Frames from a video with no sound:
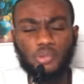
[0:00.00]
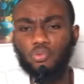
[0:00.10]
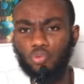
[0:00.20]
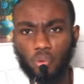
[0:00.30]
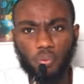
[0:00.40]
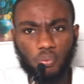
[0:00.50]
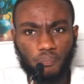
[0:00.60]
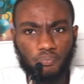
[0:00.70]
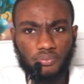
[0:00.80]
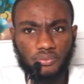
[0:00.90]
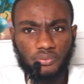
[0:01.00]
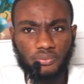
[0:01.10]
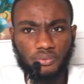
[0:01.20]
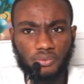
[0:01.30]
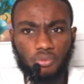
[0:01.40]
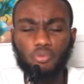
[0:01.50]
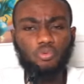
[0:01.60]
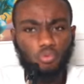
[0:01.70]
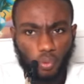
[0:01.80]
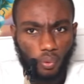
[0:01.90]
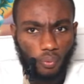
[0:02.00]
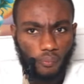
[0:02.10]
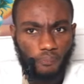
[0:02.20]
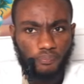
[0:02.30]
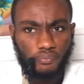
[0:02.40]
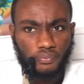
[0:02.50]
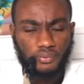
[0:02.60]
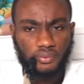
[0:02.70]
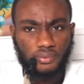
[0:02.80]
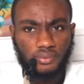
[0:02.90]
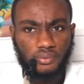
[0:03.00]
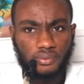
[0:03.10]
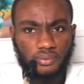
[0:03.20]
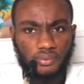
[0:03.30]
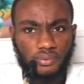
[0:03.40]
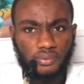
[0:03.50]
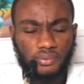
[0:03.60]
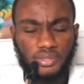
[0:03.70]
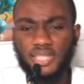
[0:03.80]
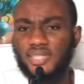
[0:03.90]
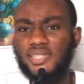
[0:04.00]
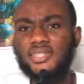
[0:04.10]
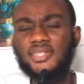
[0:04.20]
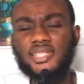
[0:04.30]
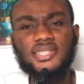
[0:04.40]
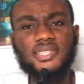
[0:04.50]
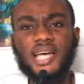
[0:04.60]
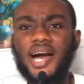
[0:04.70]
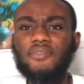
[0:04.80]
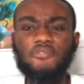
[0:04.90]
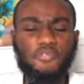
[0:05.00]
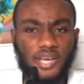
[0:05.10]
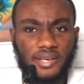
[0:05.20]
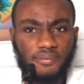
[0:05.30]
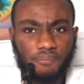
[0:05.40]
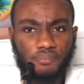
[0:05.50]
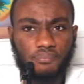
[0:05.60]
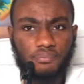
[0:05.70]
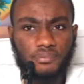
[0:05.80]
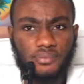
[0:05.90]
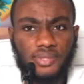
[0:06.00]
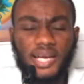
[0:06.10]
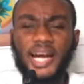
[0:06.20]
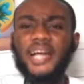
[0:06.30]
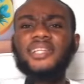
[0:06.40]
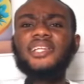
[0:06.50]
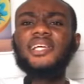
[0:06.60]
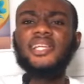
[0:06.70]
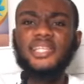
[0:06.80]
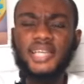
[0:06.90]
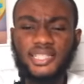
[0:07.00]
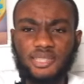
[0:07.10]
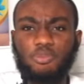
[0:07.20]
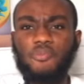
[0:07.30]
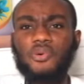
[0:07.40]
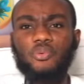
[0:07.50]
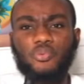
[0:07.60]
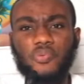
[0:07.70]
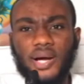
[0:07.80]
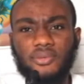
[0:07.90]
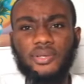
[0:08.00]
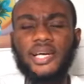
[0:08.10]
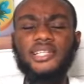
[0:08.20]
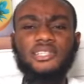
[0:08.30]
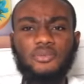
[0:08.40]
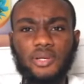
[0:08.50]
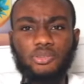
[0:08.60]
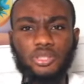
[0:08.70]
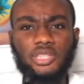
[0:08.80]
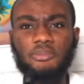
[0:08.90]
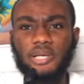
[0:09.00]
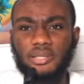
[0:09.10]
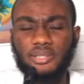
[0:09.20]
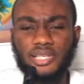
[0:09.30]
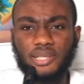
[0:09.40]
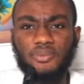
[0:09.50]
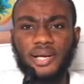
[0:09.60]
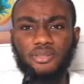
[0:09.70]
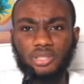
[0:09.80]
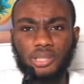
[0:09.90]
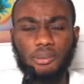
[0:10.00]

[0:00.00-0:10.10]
No. No. This is unfair. Under the leadership of Akufo-Addo, any year we joined the money, year we Dr.